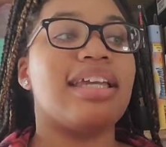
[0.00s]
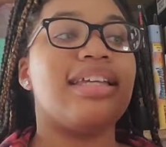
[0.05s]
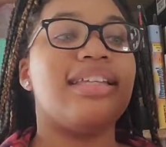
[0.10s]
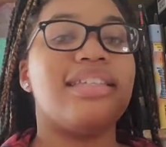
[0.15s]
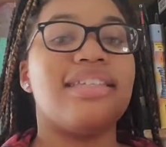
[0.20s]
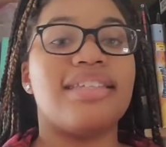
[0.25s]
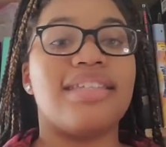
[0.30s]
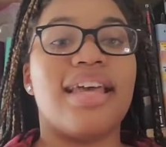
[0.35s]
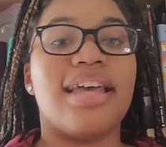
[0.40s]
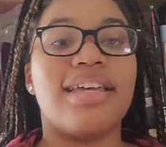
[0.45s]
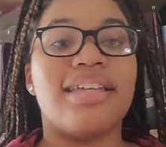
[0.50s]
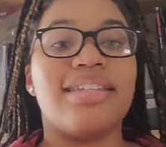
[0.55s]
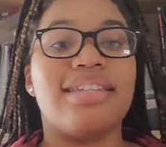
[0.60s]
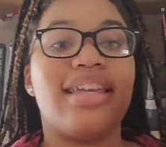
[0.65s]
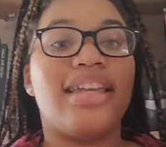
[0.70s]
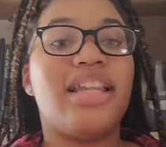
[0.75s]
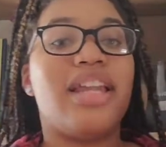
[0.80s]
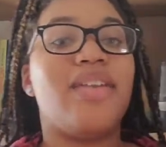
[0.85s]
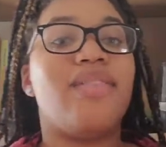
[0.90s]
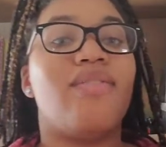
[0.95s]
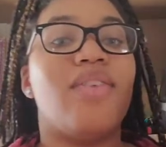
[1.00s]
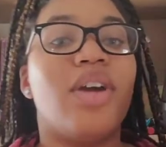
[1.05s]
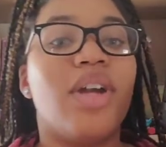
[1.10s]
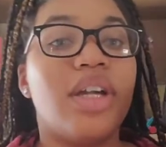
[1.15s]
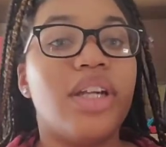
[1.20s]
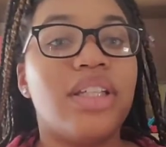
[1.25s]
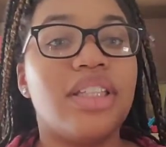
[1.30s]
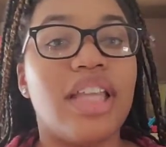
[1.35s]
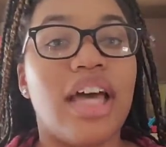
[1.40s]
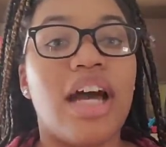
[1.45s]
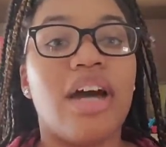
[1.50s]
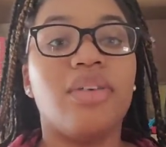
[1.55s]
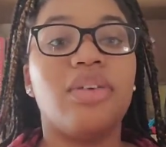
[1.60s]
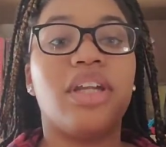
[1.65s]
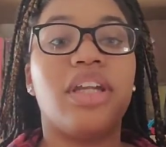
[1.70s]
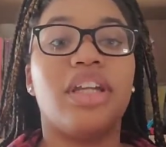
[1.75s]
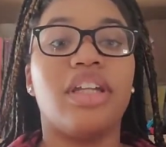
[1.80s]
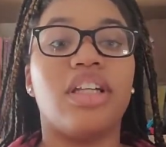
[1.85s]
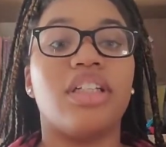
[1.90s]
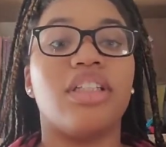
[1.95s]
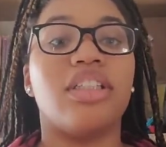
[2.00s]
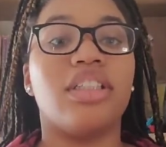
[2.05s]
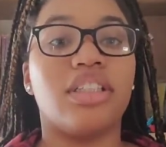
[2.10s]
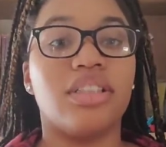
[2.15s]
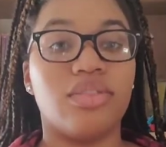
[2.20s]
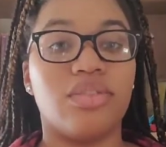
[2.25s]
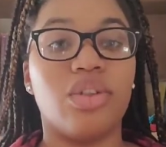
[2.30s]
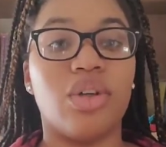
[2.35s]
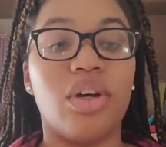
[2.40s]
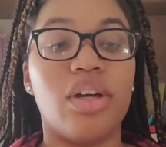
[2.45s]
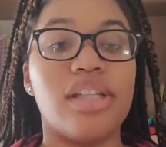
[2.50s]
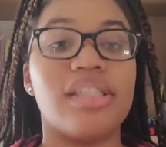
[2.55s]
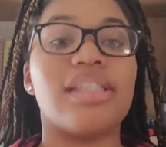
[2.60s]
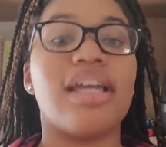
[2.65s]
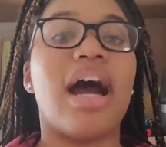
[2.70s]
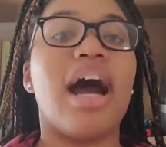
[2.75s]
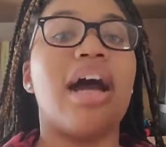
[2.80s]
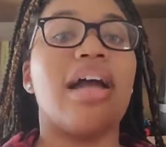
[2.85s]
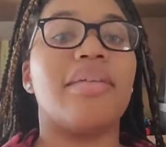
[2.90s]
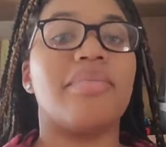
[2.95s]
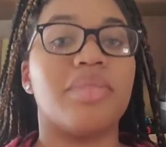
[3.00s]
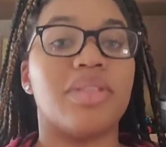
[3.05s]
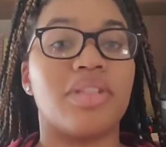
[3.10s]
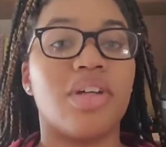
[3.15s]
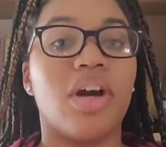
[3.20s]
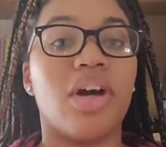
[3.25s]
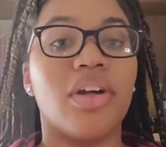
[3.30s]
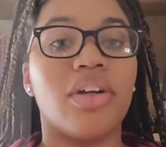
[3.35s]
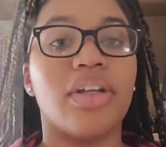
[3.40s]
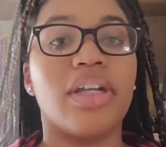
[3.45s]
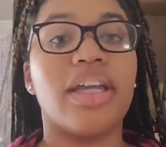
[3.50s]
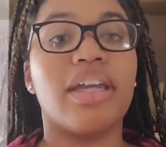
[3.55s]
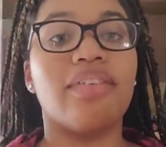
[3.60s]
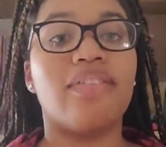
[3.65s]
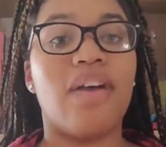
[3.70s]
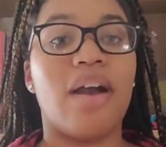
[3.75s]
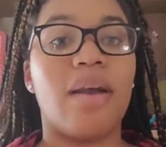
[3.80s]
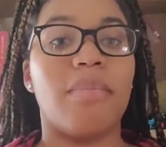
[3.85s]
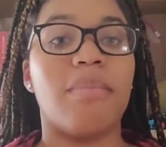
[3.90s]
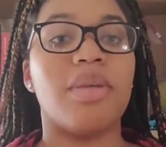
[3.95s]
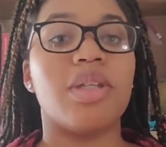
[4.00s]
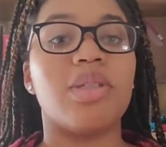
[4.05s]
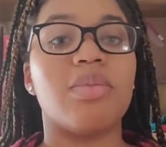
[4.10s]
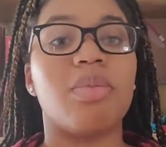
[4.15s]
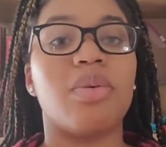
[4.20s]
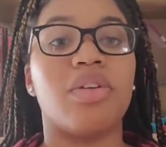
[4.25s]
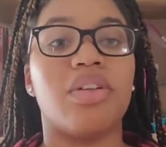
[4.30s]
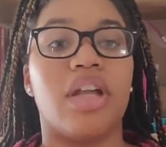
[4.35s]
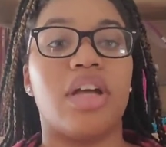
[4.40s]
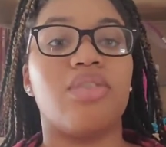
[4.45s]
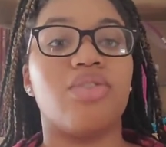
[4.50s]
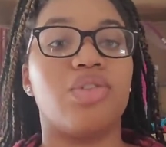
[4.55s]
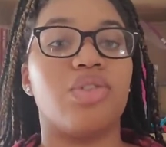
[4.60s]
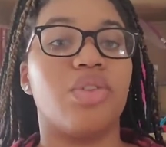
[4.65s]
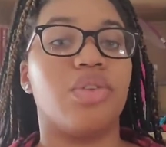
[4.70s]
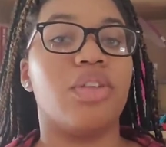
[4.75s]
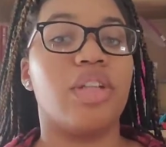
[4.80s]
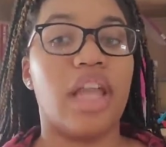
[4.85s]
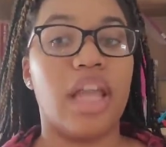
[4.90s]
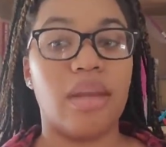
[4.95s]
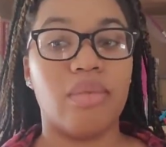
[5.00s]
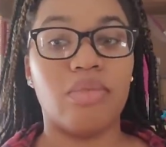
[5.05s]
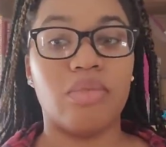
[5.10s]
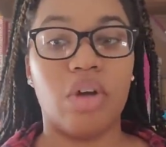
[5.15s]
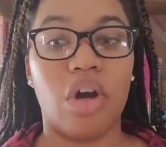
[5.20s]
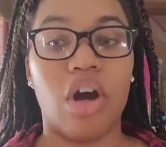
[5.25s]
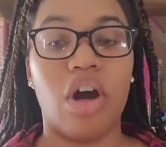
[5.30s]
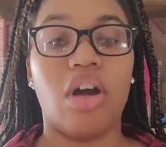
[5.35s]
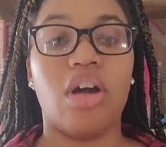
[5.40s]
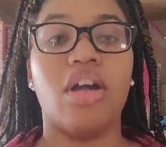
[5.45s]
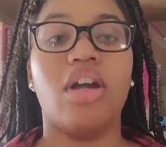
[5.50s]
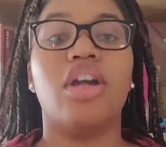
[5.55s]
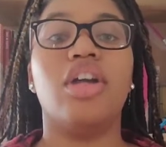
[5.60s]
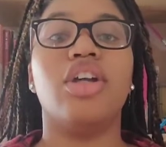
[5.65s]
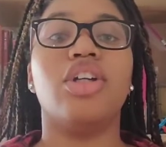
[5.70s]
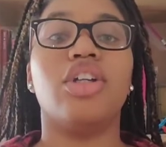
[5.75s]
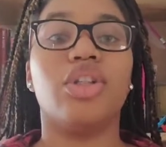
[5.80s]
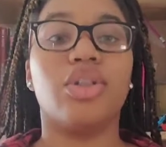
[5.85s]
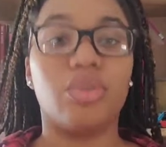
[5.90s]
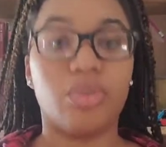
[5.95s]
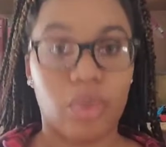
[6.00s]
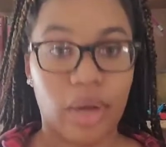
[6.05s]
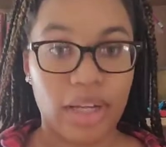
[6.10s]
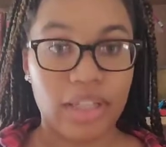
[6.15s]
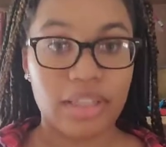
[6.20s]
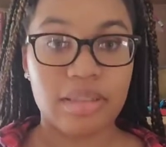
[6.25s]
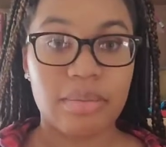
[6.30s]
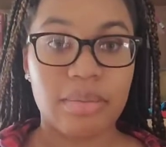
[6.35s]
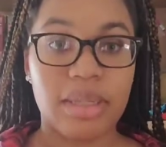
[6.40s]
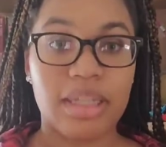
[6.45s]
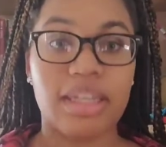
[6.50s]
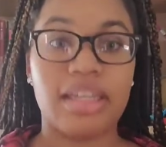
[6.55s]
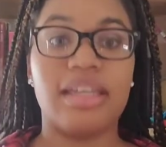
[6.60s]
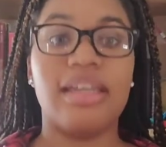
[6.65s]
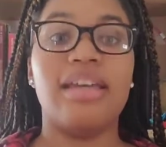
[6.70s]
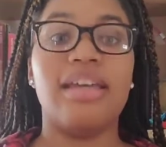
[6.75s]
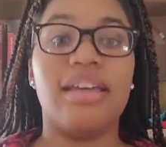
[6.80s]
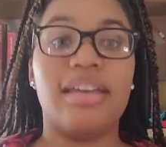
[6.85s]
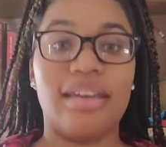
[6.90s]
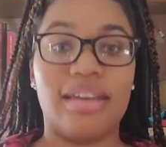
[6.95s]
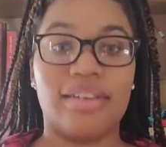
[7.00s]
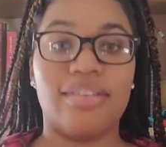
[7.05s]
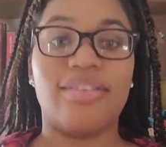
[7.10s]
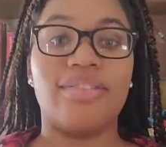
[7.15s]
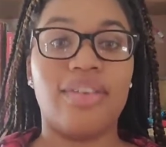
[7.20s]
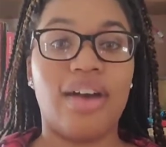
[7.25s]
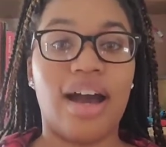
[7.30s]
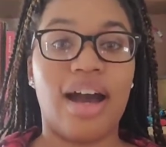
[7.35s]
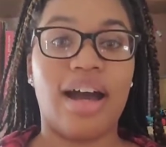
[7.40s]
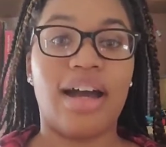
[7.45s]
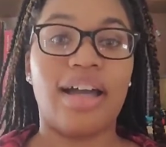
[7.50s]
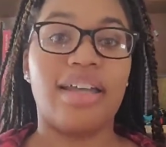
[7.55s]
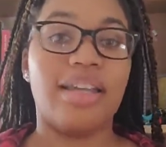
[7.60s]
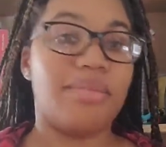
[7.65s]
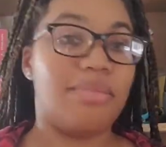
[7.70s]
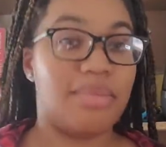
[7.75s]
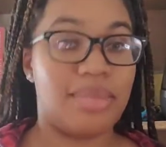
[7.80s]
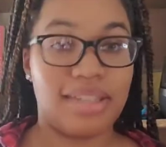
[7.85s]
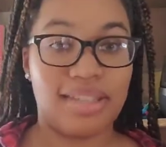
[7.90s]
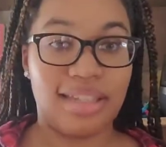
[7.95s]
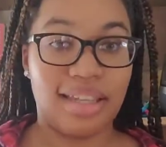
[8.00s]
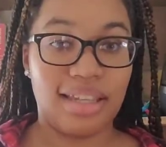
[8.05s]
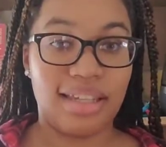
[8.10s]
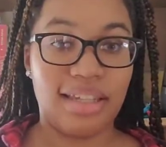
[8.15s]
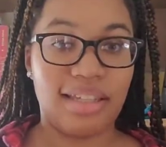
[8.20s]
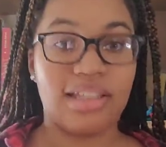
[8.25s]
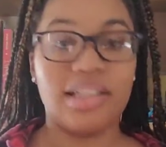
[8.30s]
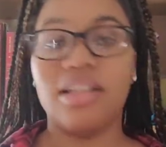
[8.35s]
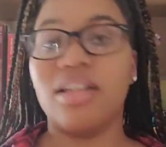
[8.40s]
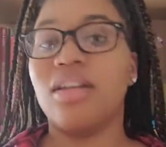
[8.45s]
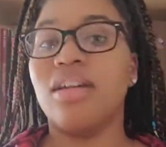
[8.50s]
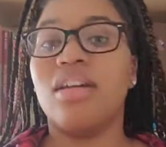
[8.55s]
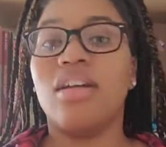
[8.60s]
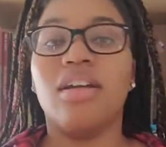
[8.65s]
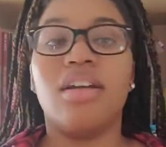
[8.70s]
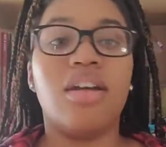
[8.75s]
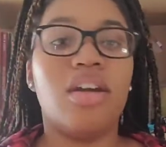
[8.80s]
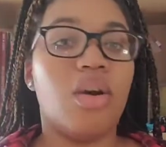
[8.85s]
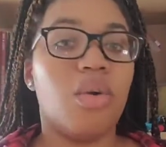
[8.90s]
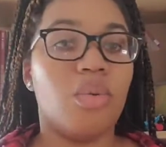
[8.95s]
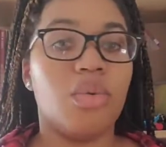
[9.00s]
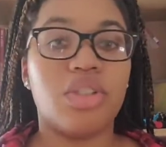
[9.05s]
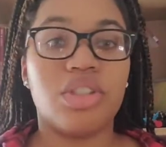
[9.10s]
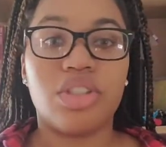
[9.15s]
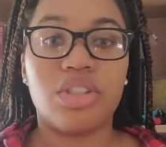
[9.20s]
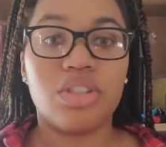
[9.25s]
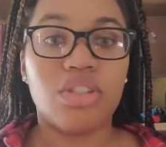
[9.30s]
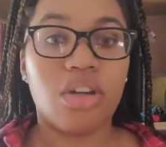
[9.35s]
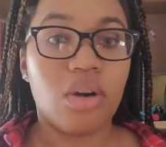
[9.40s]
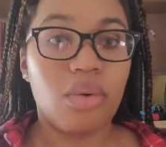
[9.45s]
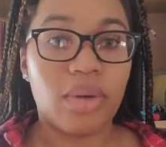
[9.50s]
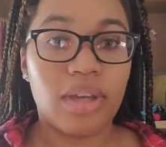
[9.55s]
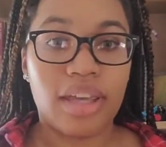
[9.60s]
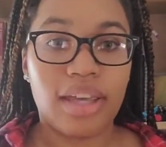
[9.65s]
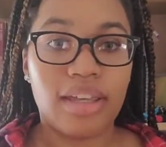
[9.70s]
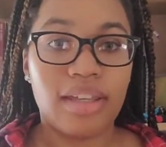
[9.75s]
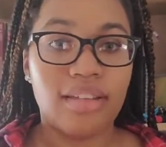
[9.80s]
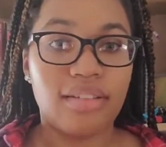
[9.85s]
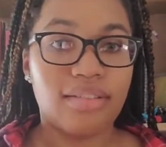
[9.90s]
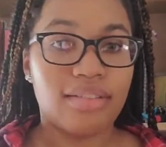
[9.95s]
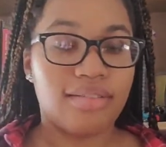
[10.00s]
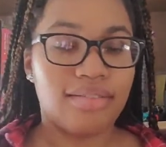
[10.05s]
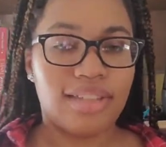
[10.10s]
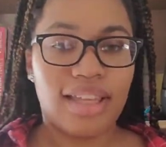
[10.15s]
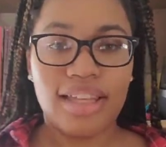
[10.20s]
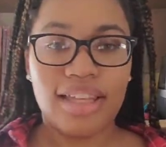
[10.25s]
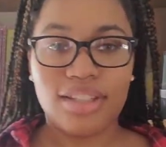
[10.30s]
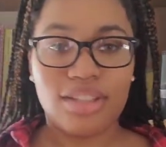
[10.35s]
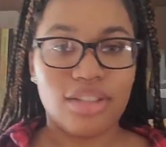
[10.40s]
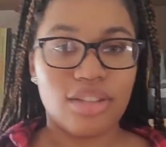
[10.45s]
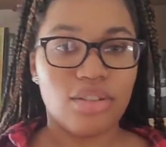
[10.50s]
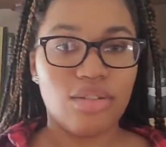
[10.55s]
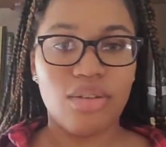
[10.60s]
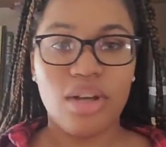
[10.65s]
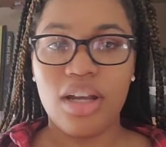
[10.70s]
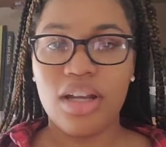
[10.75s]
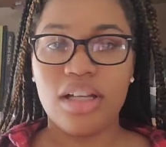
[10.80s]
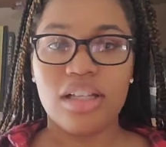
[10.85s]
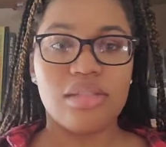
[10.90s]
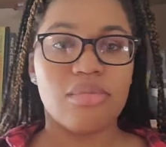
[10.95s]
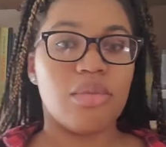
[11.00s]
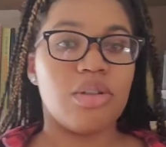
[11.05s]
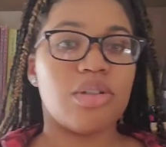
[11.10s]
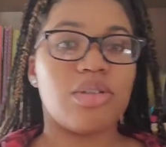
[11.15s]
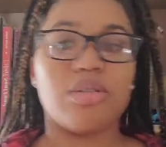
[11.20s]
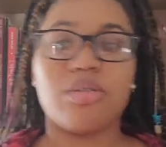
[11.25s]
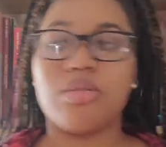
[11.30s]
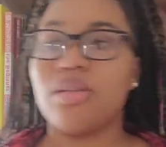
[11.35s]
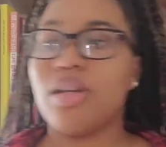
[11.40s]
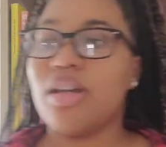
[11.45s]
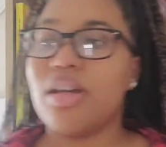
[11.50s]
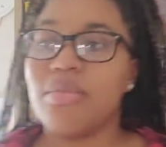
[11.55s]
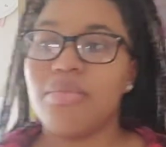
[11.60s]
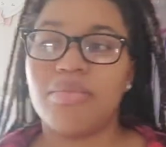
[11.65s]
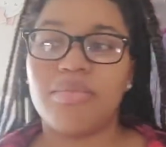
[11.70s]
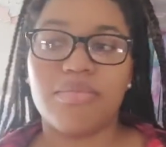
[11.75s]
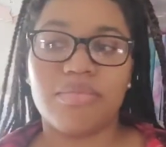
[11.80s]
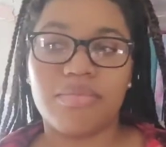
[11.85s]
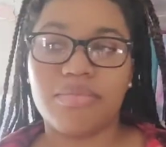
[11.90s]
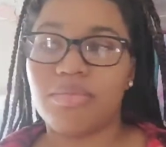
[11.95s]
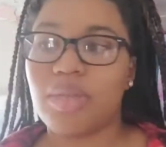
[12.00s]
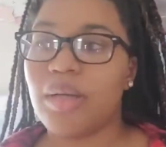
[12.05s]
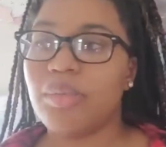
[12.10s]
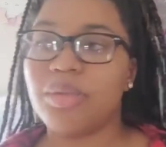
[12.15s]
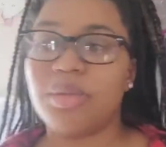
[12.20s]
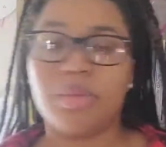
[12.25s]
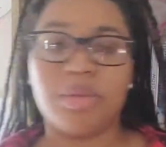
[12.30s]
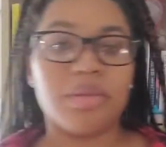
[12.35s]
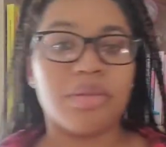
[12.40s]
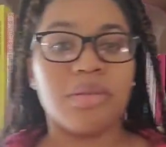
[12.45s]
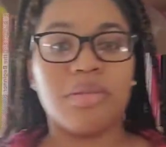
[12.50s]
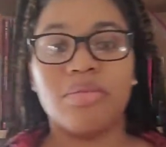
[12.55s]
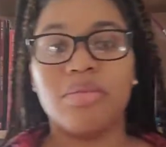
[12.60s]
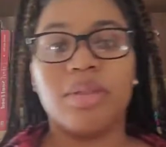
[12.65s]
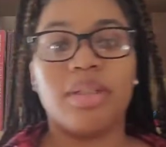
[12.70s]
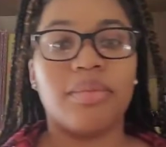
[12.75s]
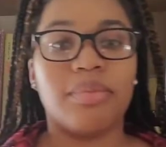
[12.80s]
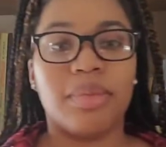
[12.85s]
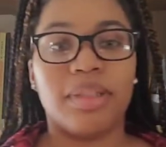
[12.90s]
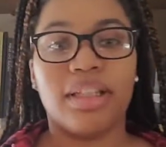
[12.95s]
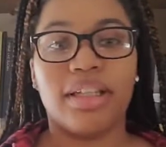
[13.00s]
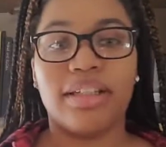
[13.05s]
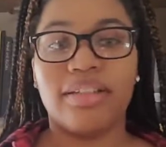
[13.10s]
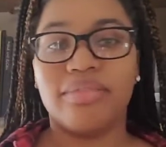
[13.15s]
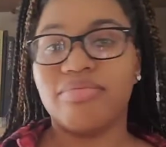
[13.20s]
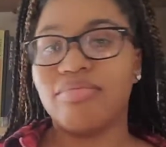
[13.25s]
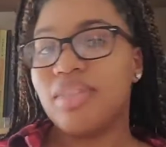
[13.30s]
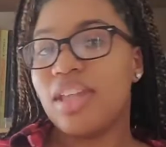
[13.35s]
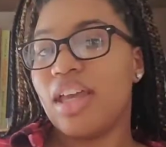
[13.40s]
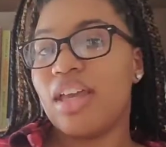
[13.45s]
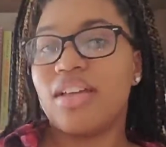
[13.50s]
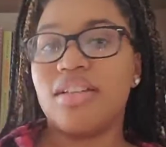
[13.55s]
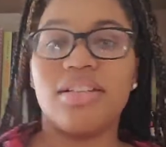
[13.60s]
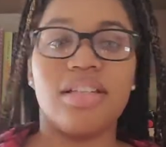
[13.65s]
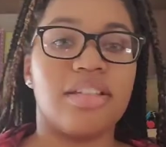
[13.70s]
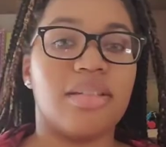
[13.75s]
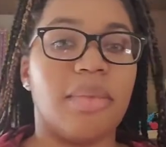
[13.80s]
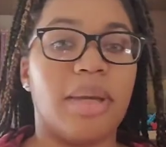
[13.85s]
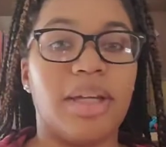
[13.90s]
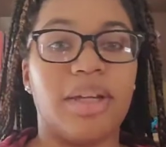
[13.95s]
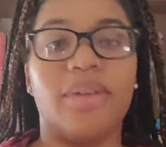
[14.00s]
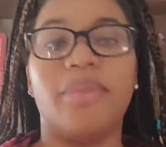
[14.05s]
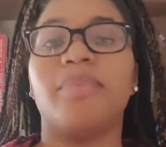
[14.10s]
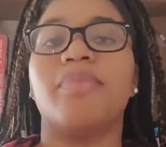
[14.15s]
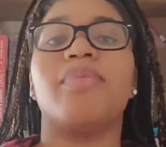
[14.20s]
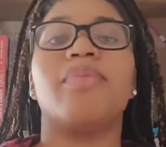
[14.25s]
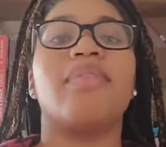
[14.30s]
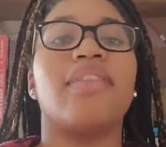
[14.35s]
he says in a very loud and clear voice, "I am sorry if I mispronounce your name wrong. Correct me if I am mistaken." Which, okay, thank you. Because probably most people would have been like, doesn't matter.